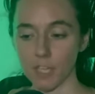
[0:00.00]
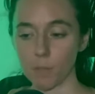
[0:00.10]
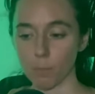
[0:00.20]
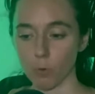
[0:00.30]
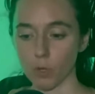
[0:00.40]

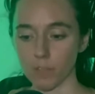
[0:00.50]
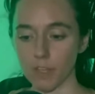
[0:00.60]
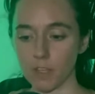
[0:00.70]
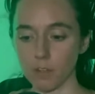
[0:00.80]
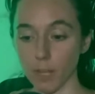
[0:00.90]
eat pork, they
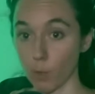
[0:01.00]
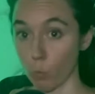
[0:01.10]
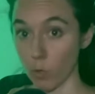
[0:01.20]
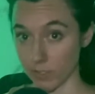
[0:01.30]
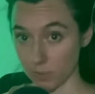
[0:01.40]
eat it like
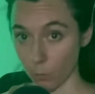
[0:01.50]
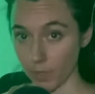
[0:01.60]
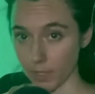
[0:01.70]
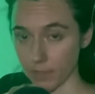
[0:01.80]
once a week.